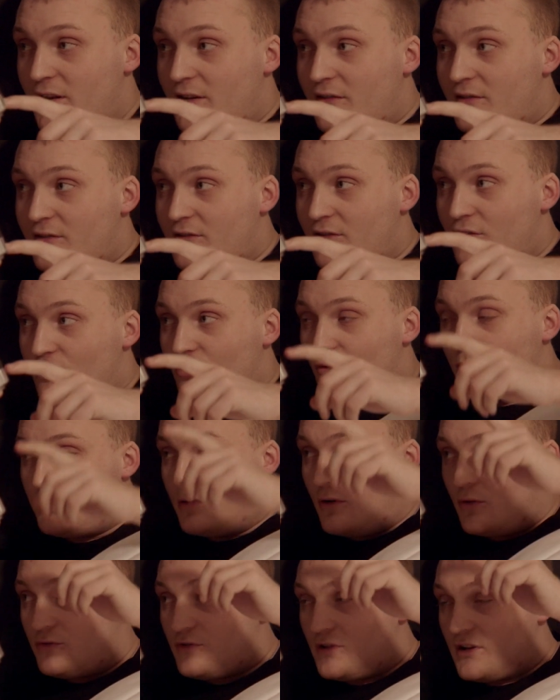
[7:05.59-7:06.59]
It's
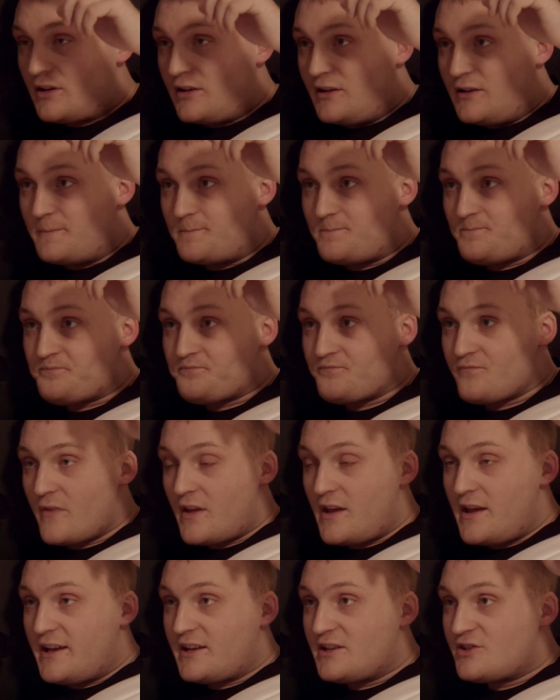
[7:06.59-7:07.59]
supposedly
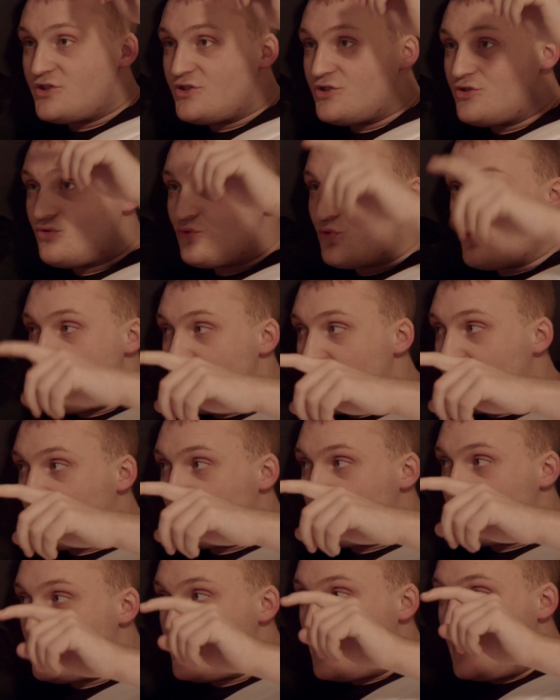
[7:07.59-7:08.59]
extremely
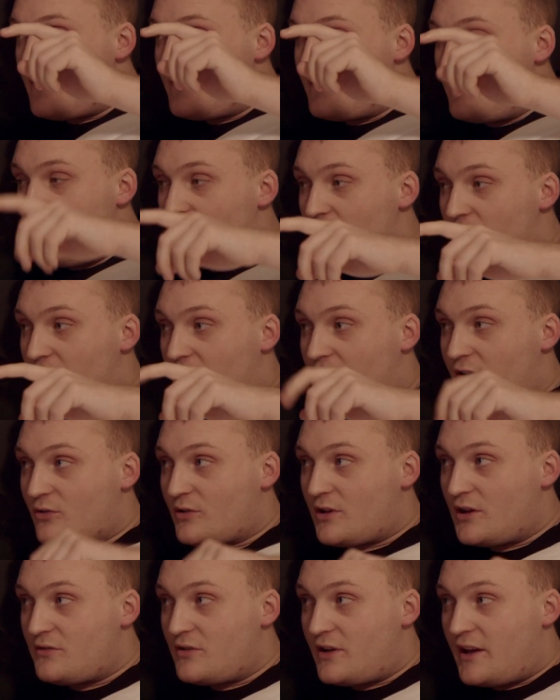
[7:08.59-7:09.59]
good and very hard to
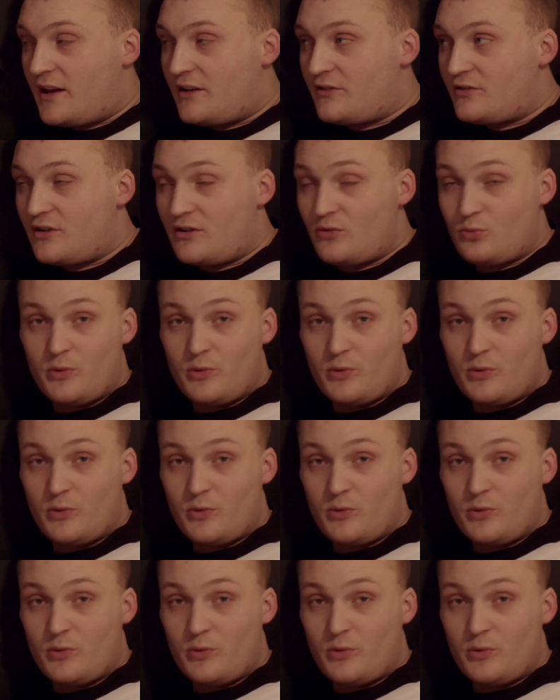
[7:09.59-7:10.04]
get your hands on.